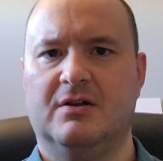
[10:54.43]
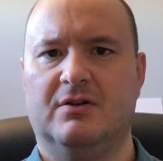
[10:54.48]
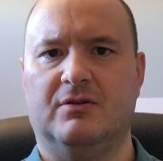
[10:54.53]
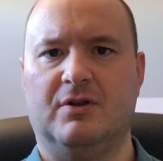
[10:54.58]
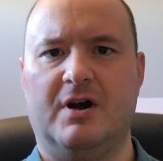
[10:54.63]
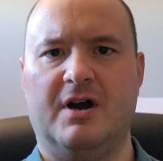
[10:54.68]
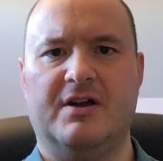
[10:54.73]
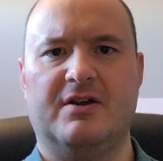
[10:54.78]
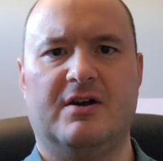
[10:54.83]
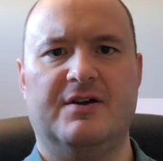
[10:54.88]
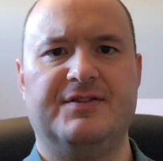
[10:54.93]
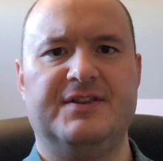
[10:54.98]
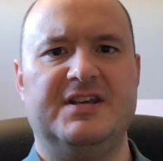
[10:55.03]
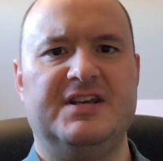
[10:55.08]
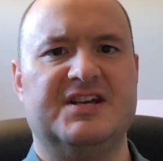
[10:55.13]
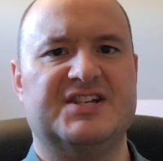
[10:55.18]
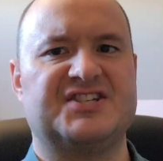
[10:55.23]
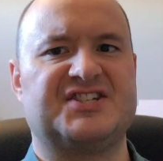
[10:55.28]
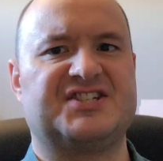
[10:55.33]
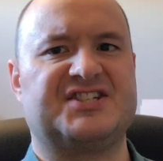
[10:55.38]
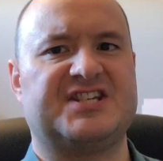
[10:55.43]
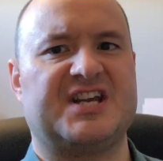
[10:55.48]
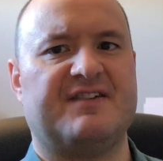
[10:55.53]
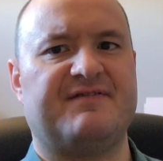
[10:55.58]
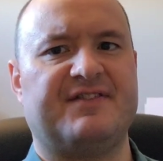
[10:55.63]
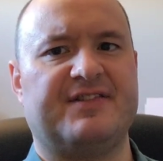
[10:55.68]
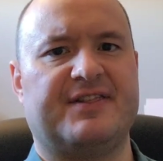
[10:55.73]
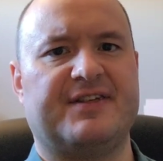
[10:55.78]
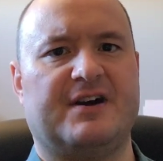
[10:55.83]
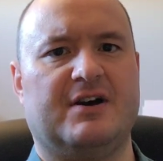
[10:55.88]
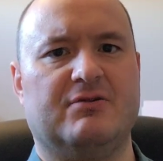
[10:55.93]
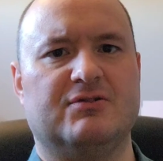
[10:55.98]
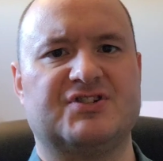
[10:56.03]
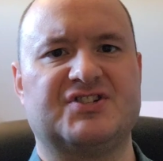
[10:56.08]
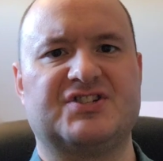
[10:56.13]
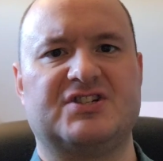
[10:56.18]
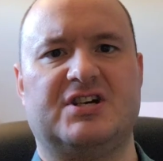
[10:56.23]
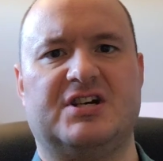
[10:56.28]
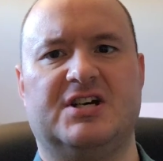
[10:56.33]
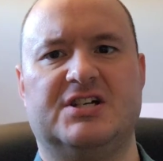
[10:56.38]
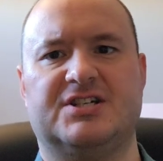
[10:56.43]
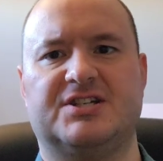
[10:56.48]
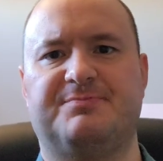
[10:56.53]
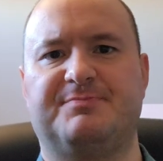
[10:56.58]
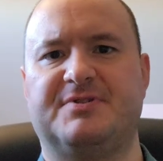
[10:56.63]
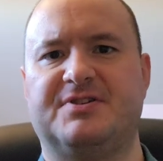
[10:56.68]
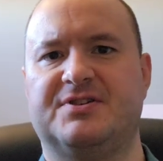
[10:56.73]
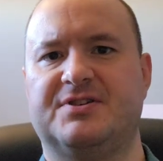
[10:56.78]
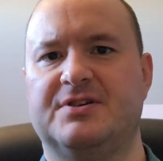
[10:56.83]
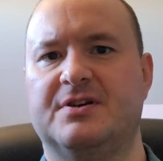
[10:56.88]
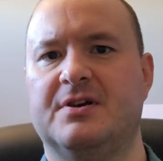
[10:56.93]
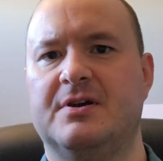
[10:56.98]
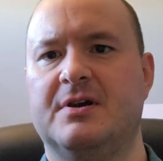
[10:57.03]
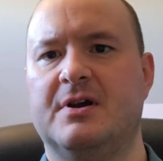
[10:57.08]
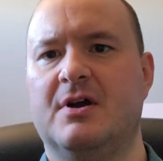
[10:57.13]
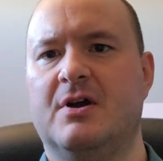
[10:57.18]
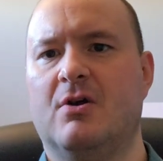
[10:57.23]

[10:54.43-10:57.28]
lying on the seventh house cusps,